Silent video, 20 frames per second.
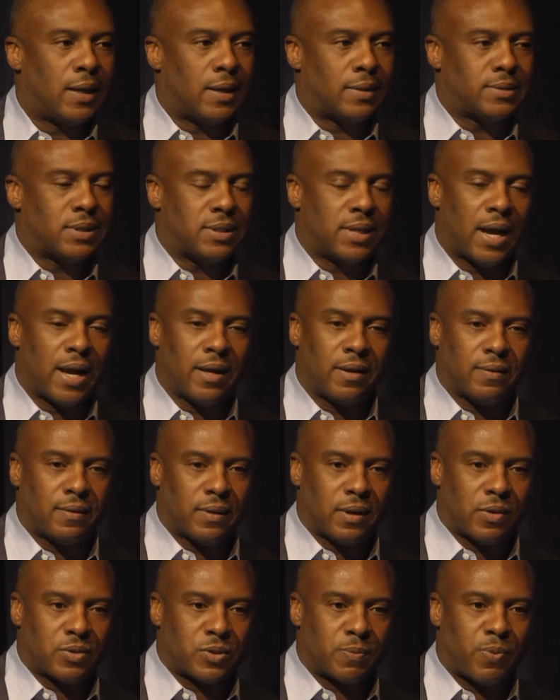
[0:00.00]
Tonight,
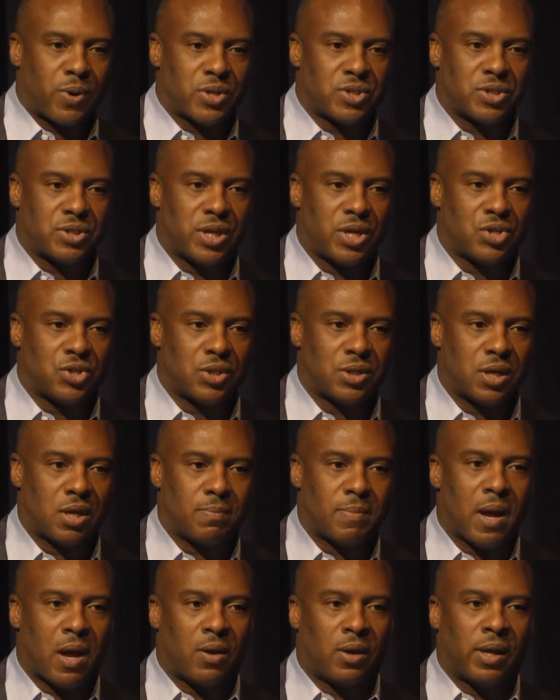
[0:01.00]
there was a presentation
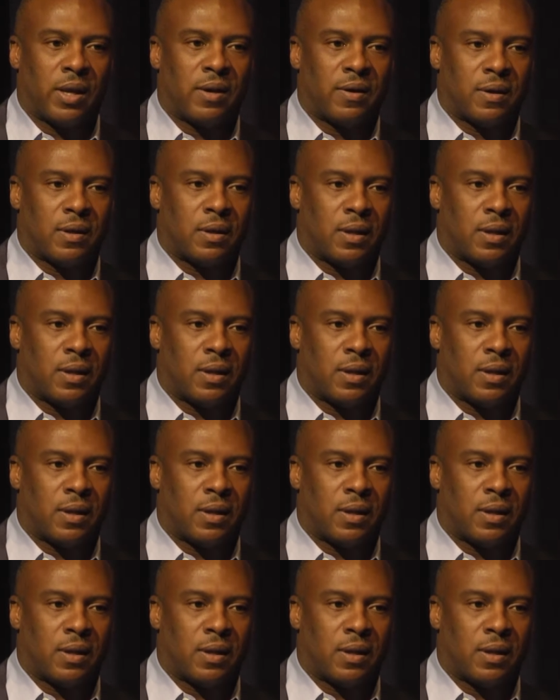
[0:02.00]
done by Lady of the